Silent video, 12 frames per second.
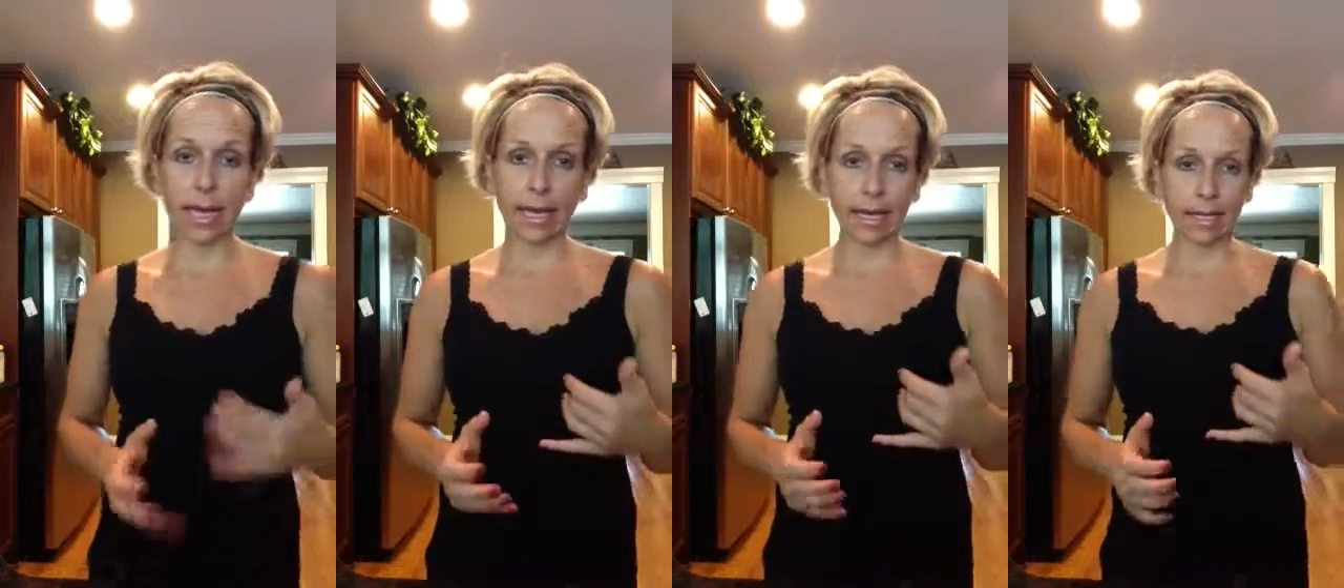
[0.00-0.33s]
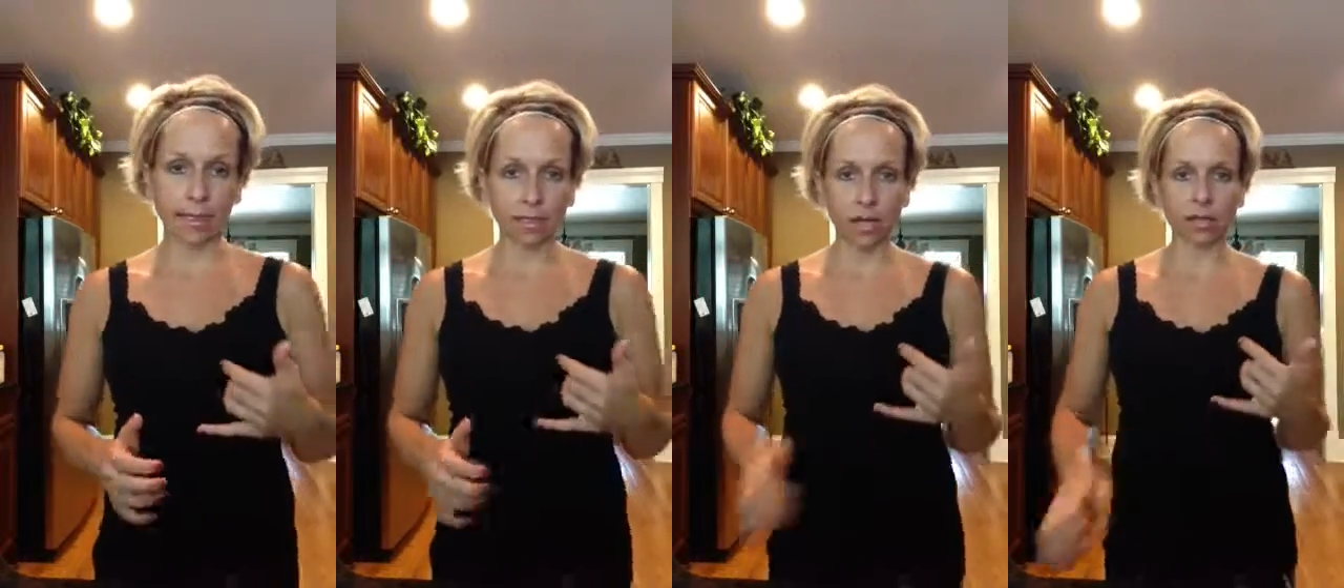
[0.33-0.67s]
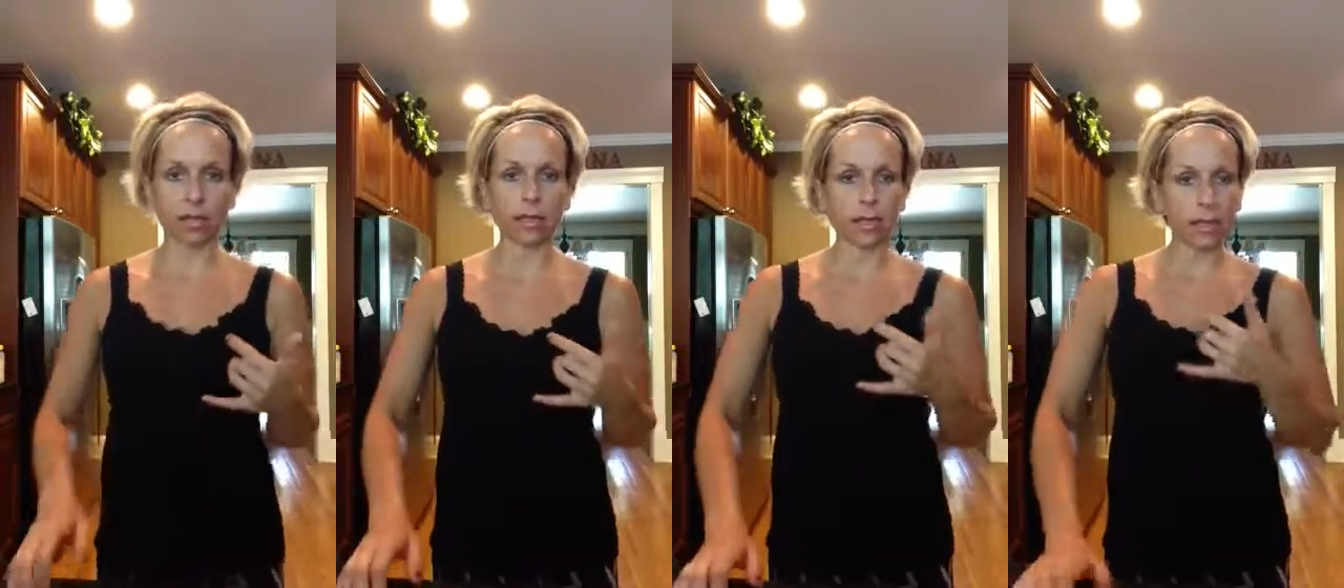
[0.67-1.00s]
And I talked
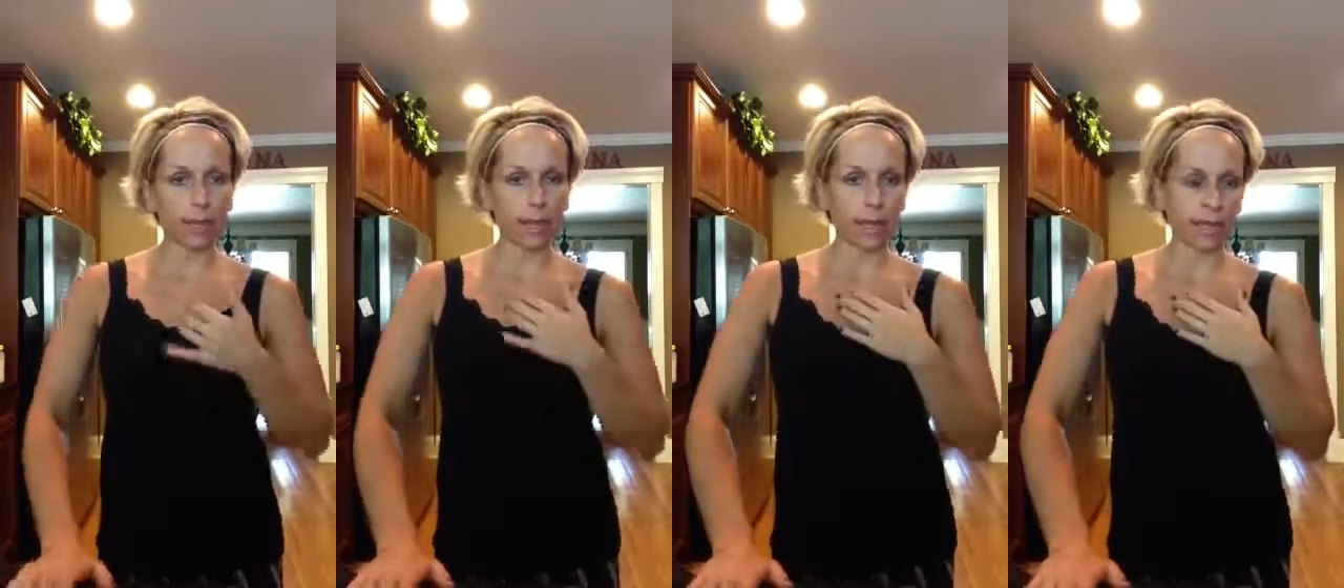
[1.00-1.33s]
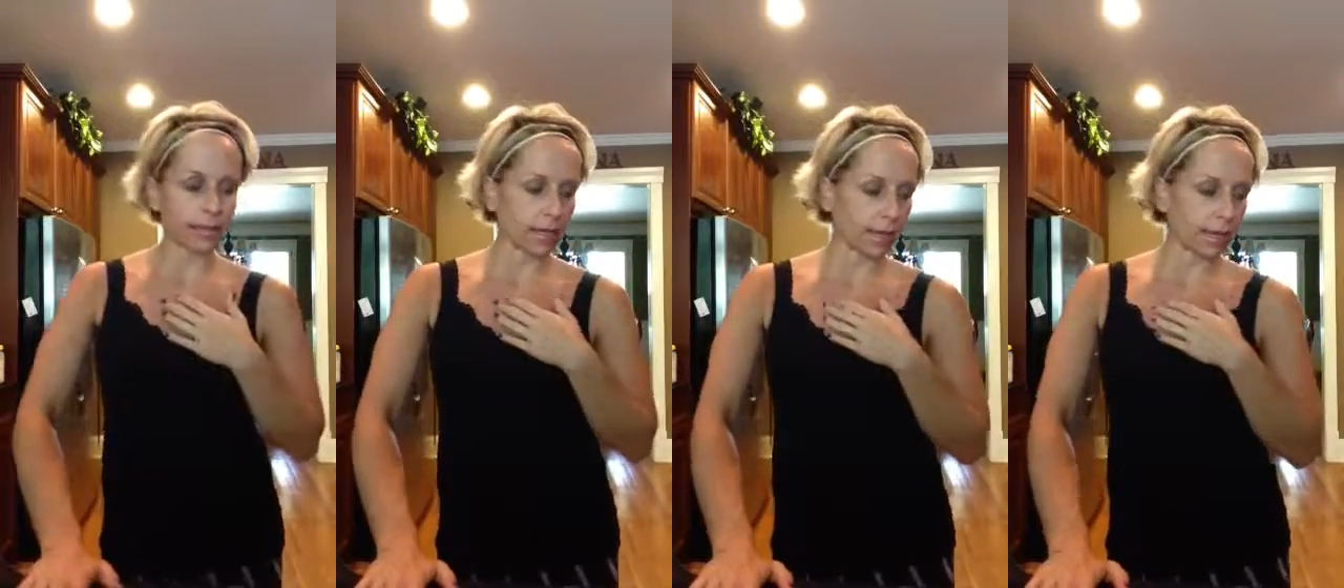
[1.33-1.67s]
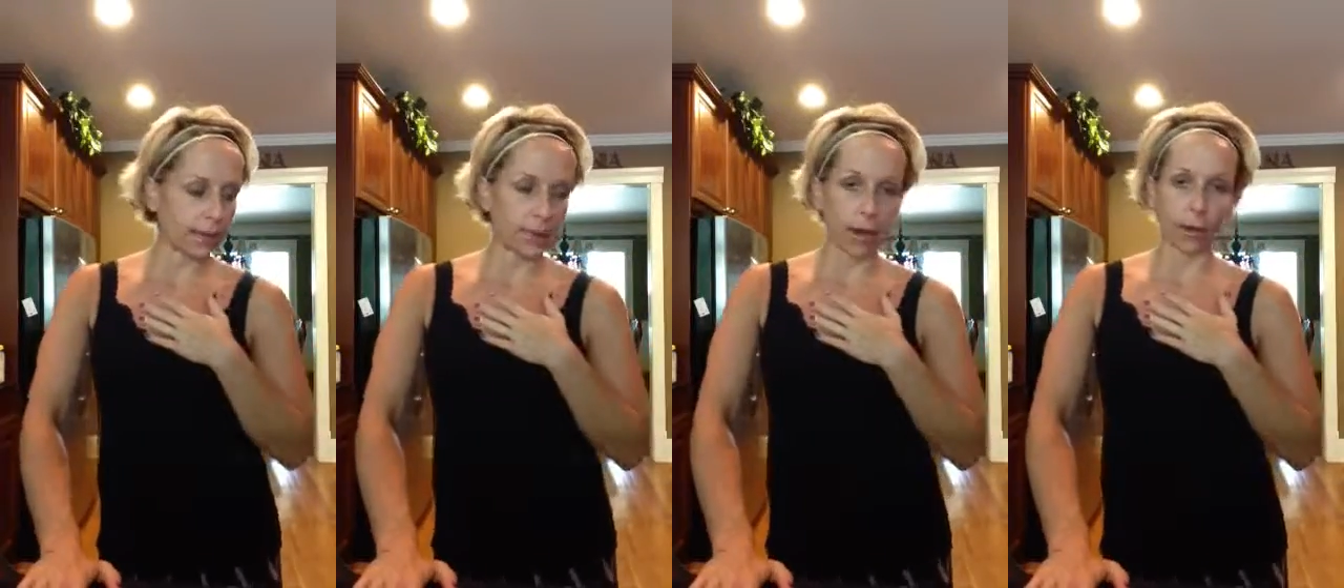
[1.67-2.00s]
a little bit last night
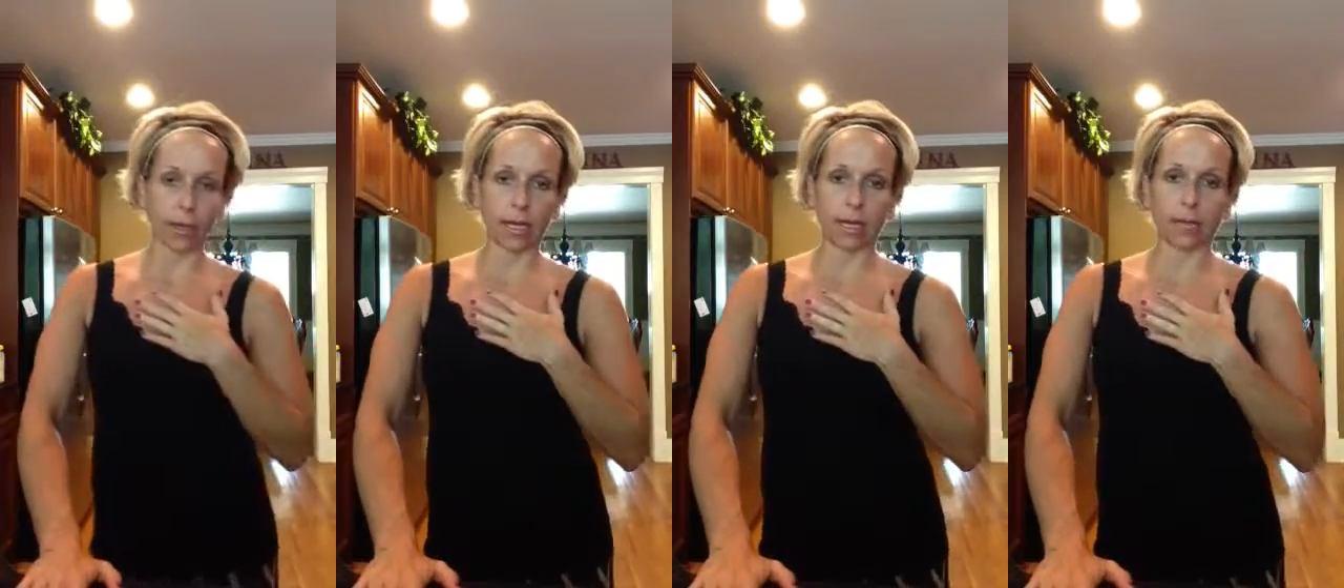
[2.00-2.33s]
about